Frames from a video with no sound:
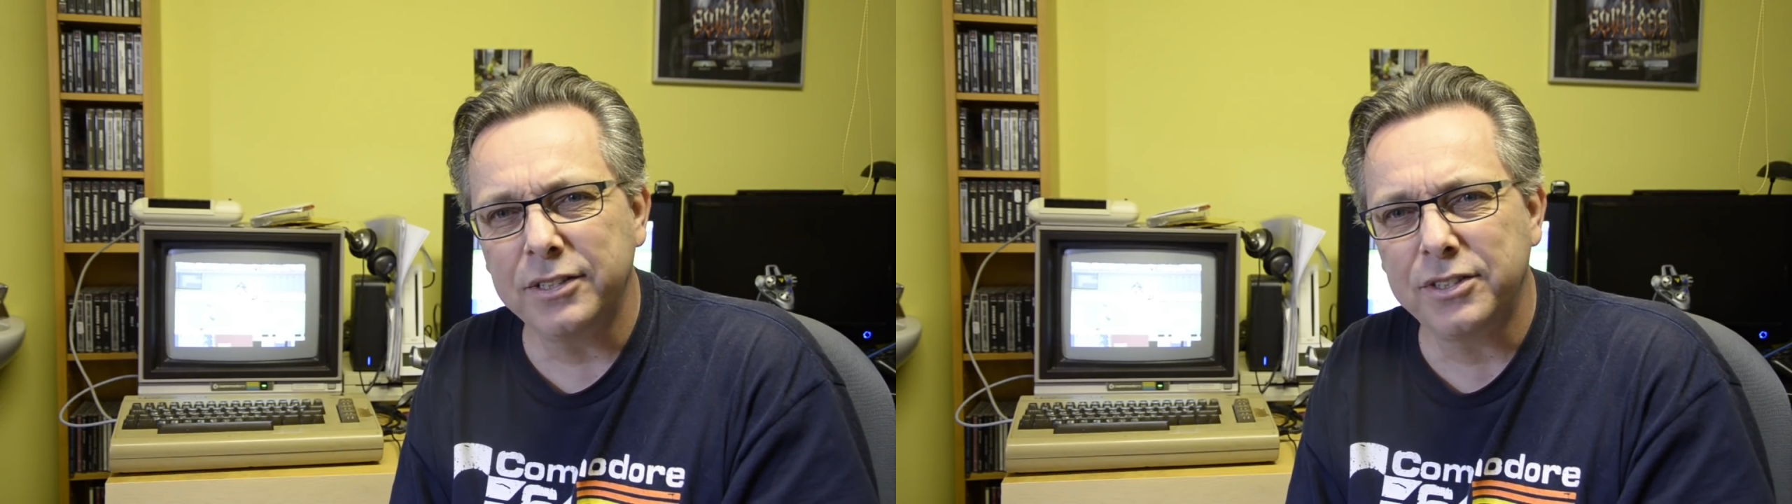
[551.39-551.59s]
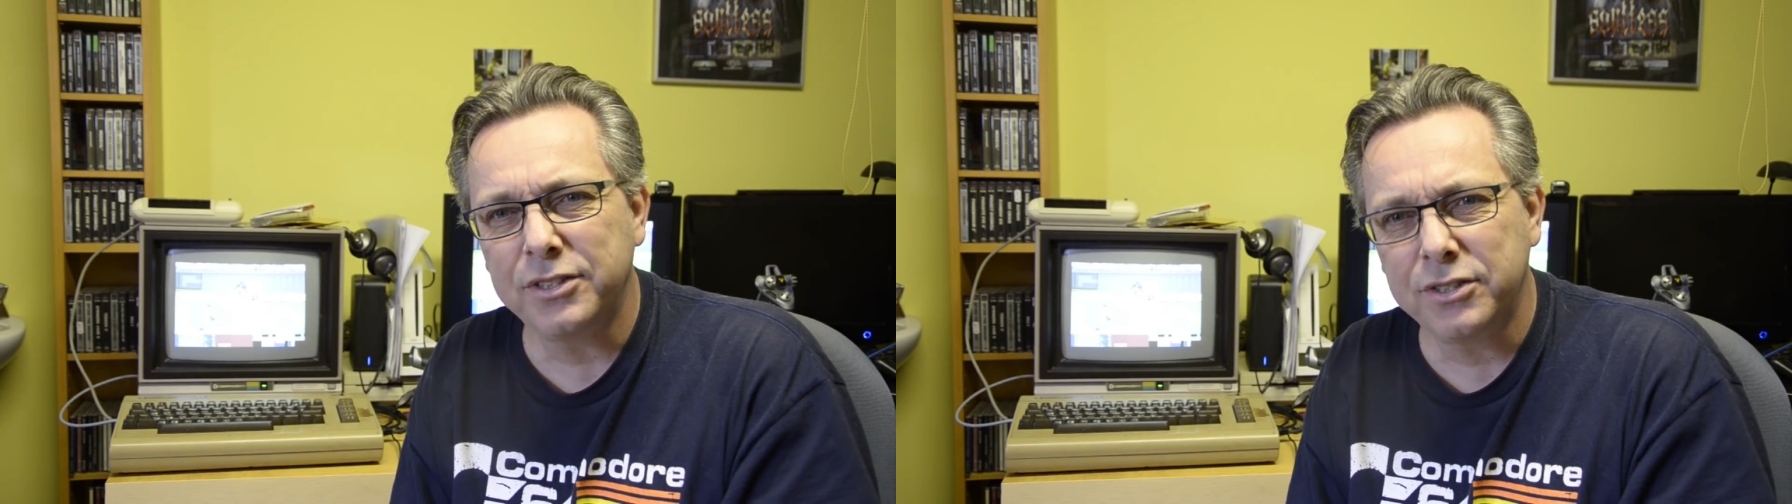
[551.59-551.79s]

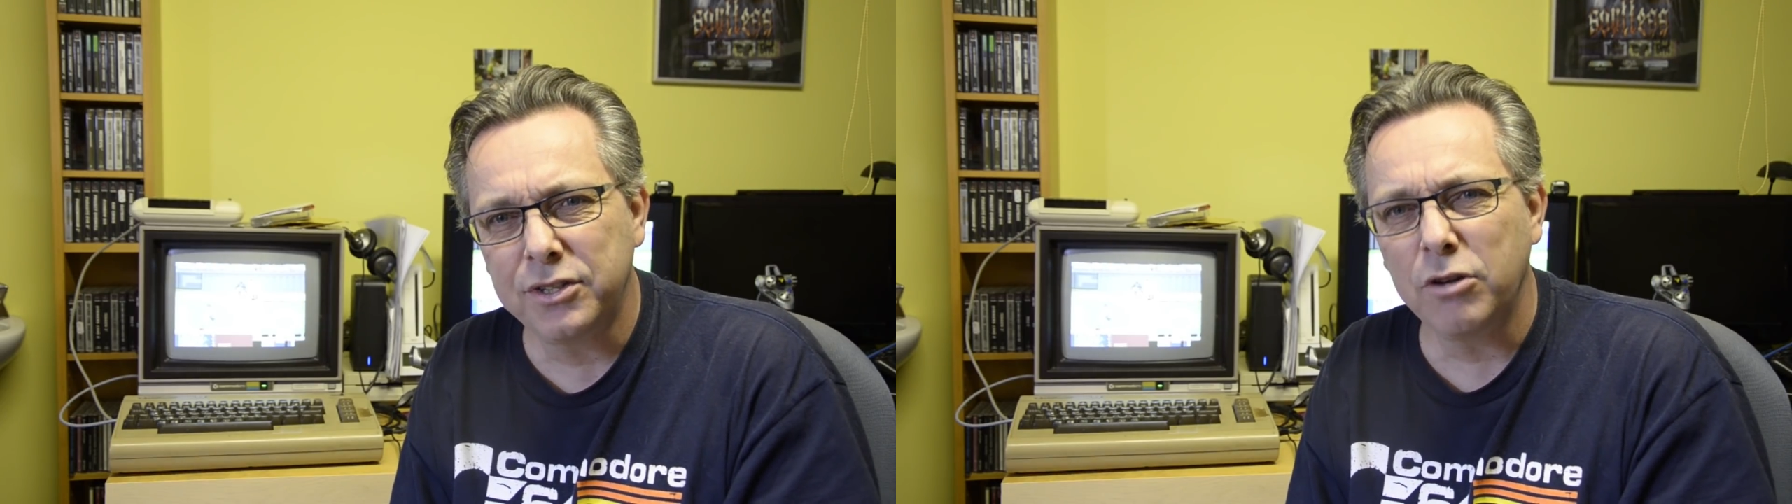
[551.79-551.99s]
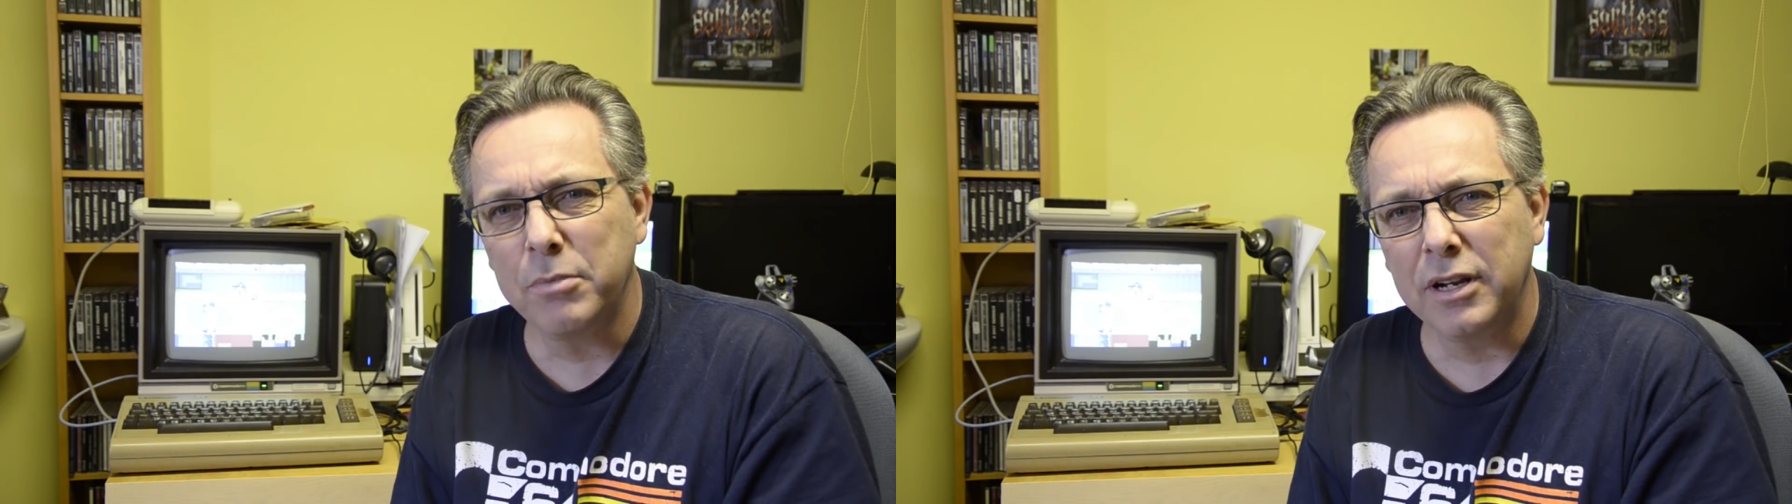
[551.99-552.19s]
it's
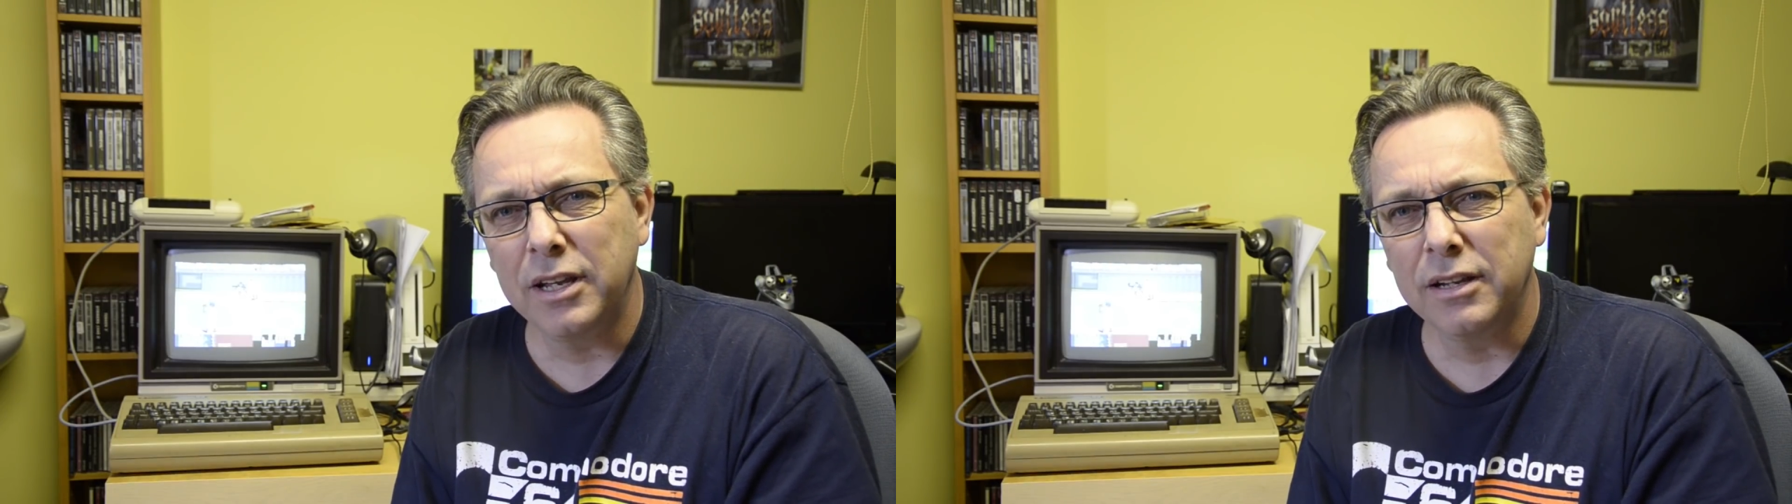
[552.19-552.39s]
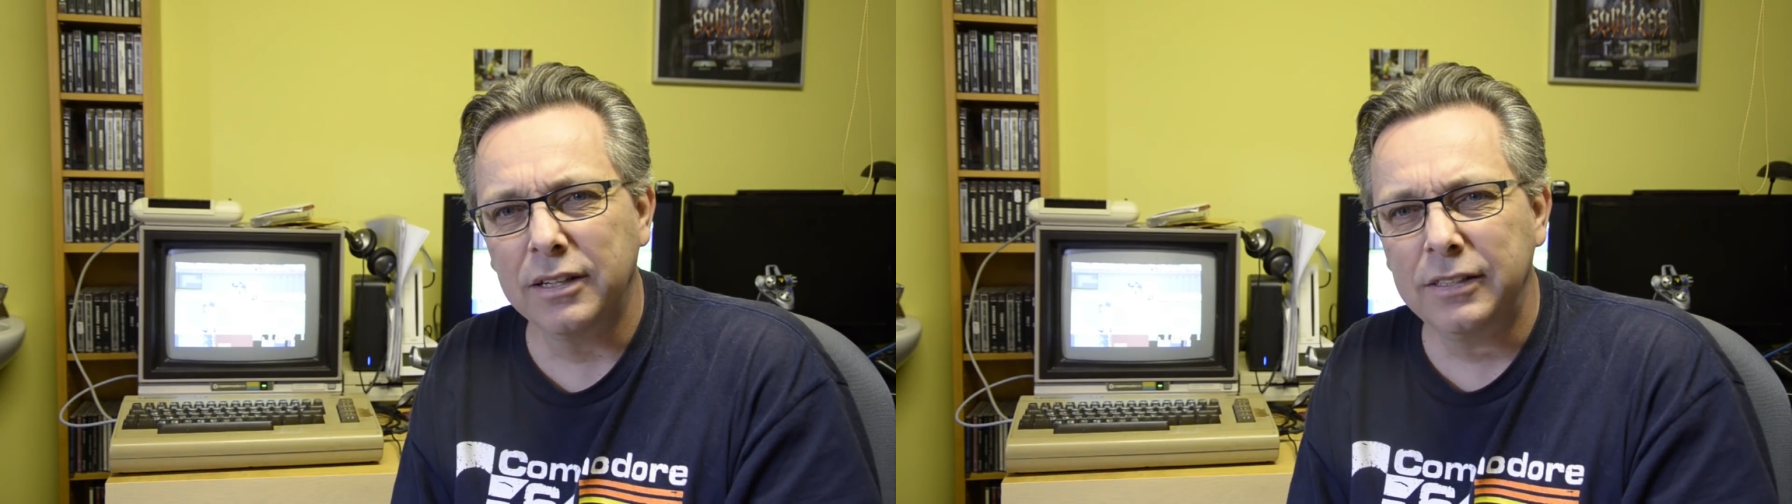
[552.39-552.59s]

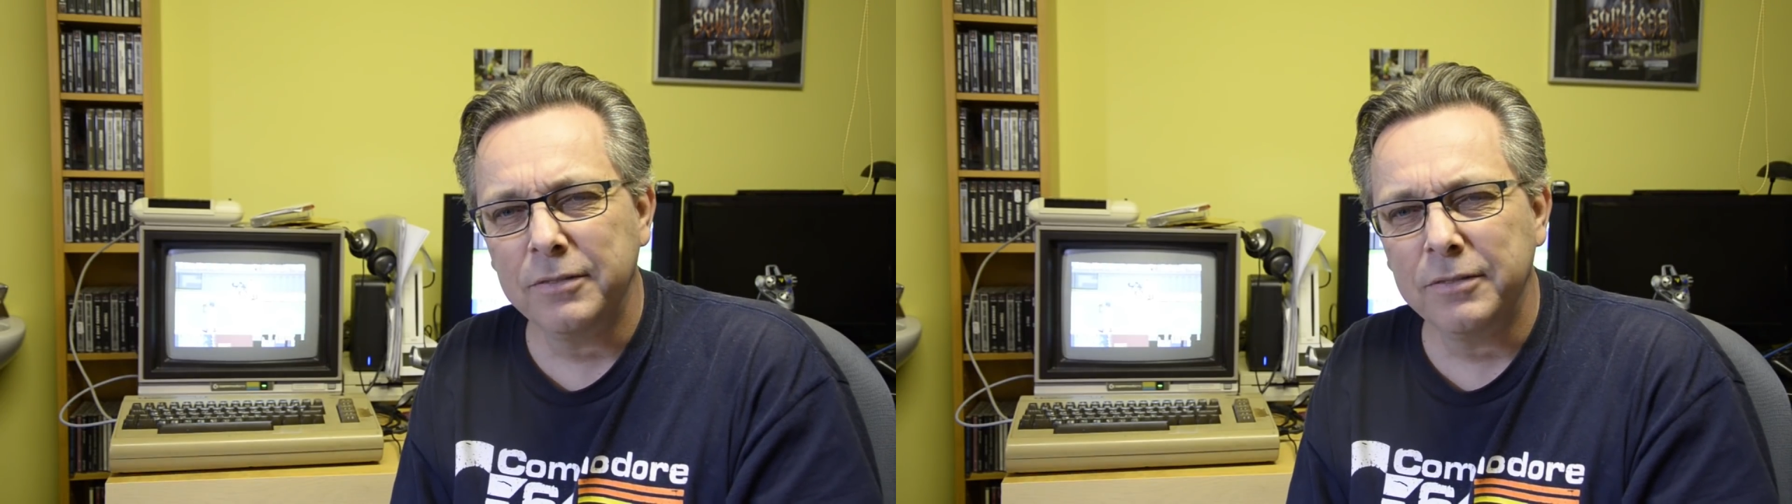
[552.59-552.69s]
Germany.